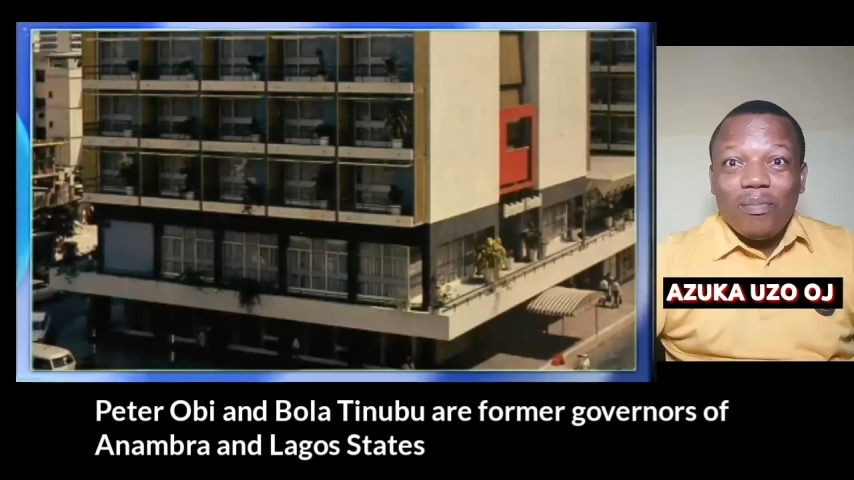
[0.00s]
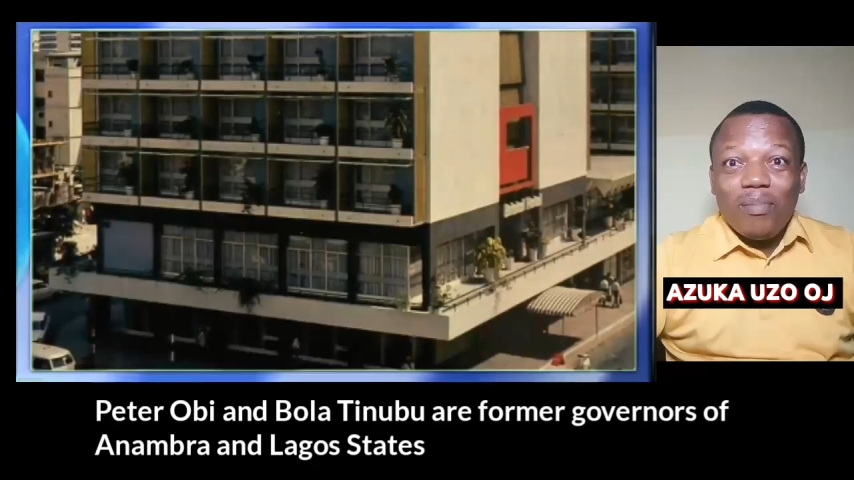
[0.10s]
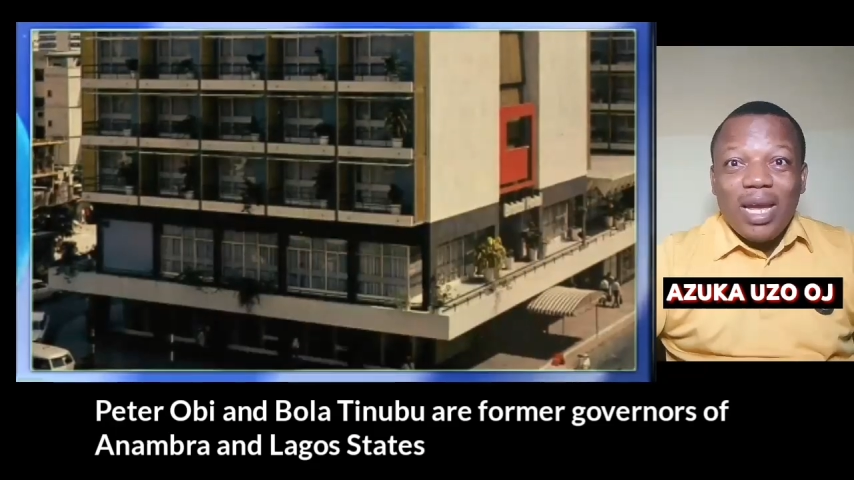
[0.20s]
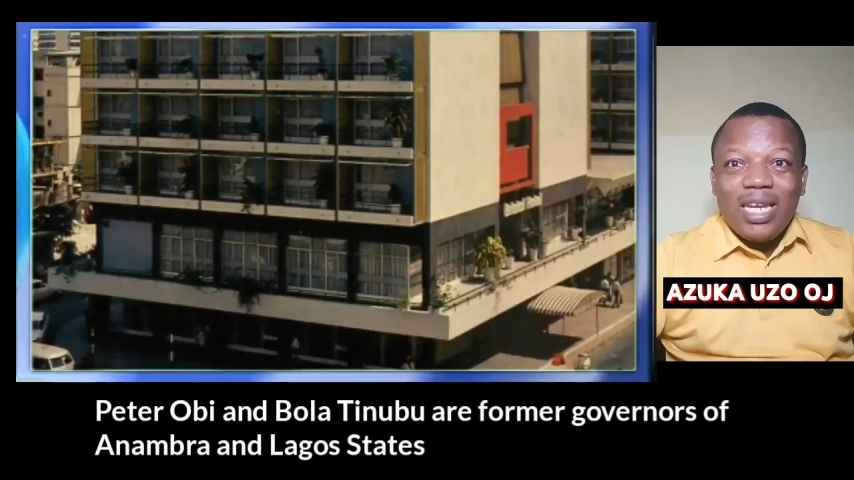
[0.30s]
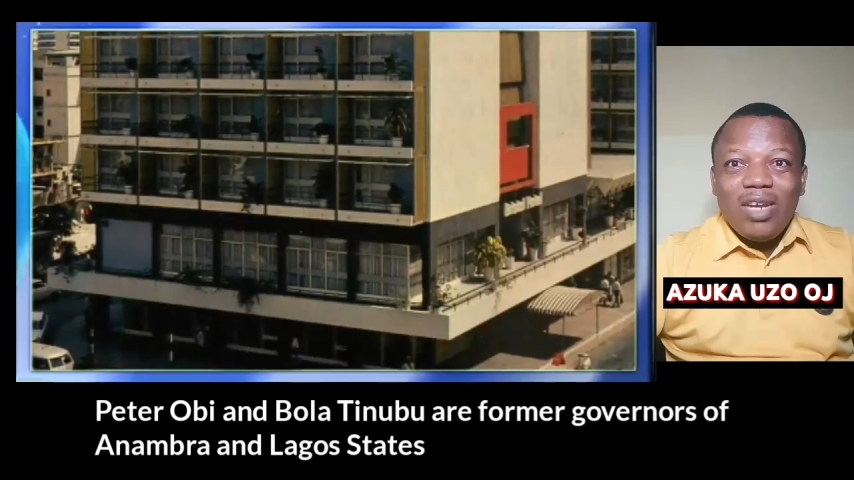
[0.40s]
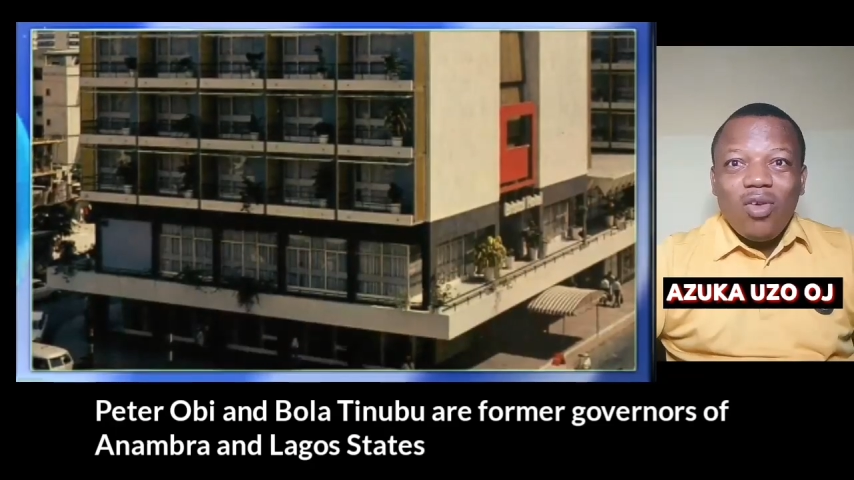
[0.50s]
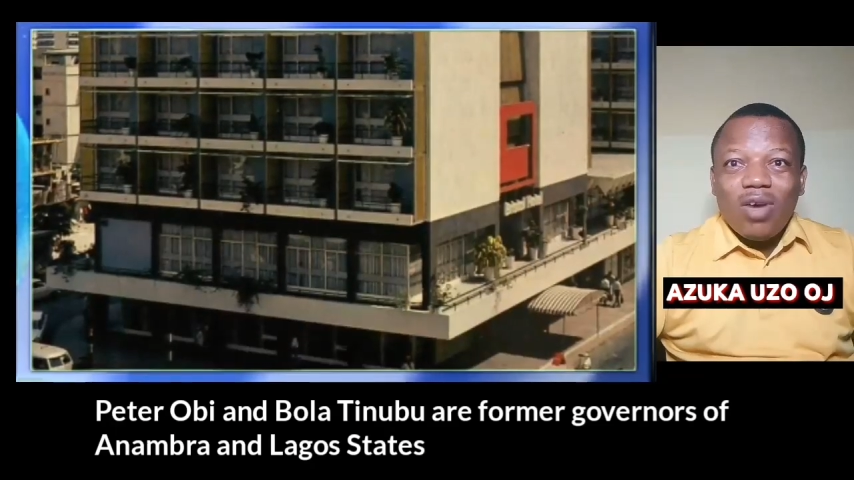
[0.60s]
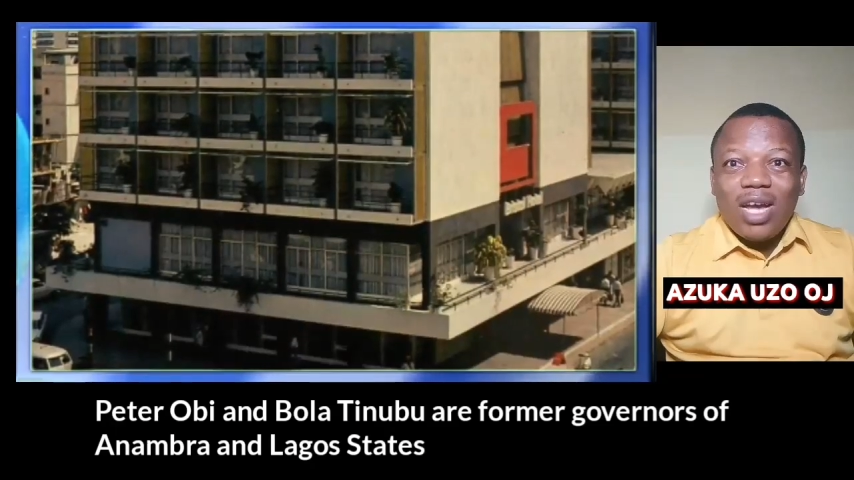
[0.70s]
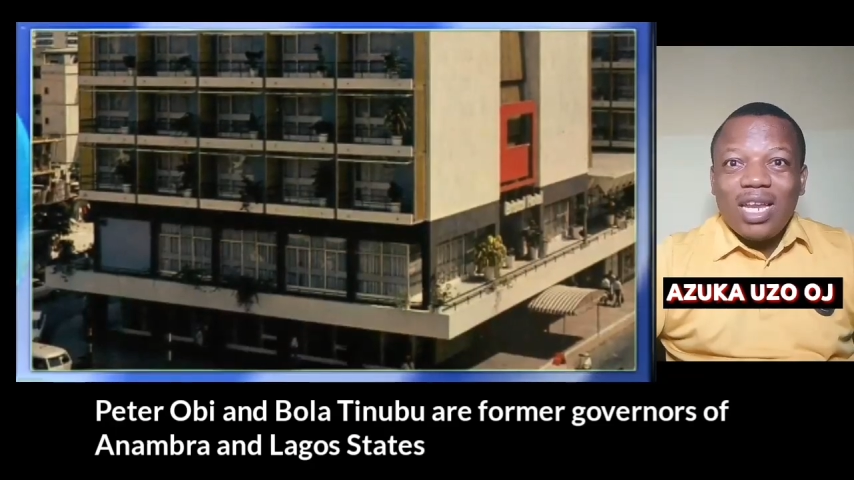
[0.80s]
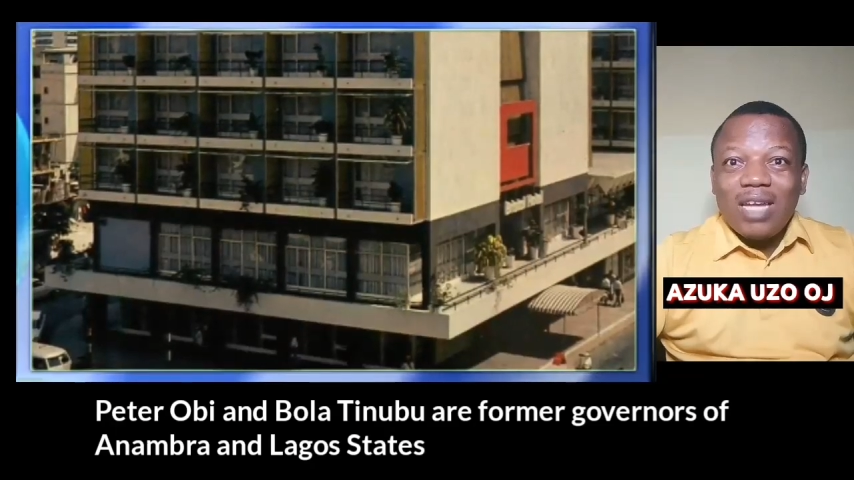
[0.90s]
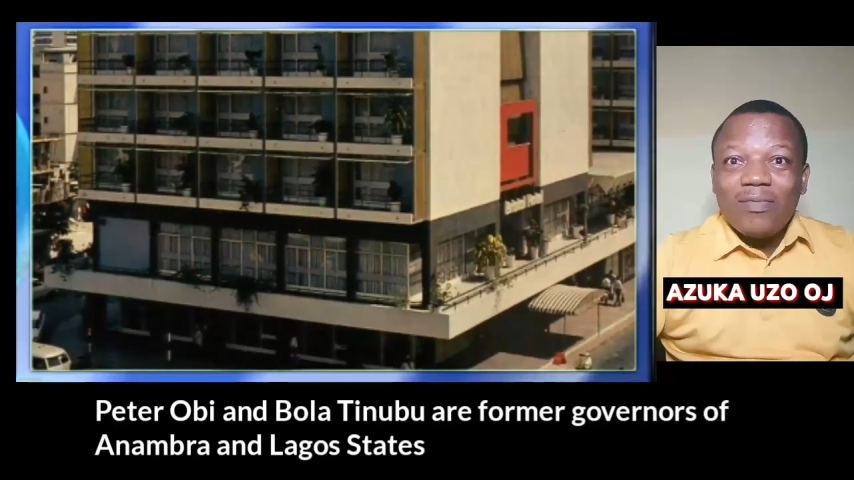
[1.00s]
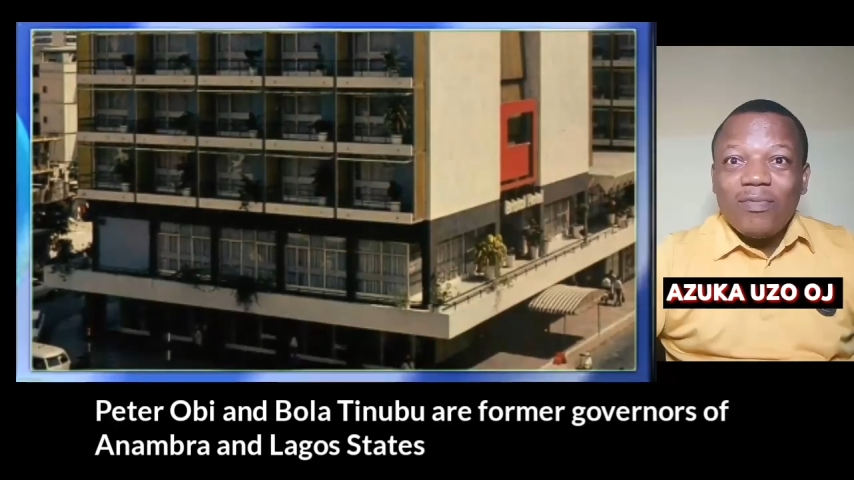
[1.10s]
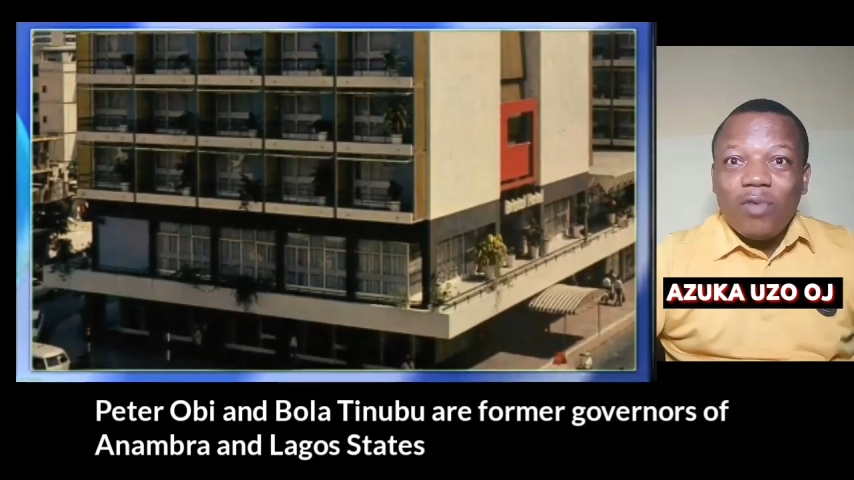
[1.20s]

many local and